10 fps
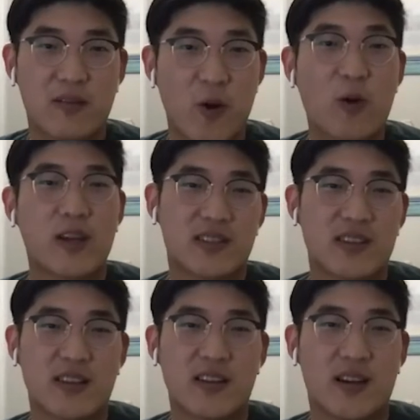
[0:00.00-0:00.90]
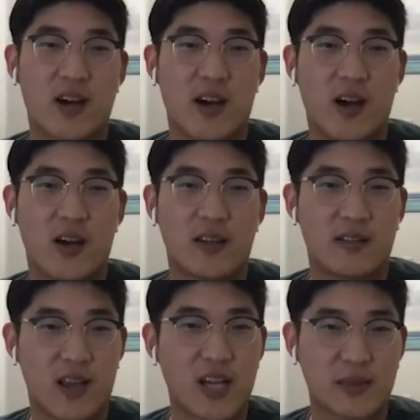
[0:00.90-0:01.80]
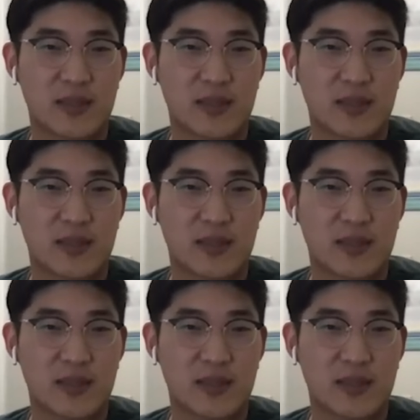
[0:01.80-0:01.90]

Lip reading: but focusing on the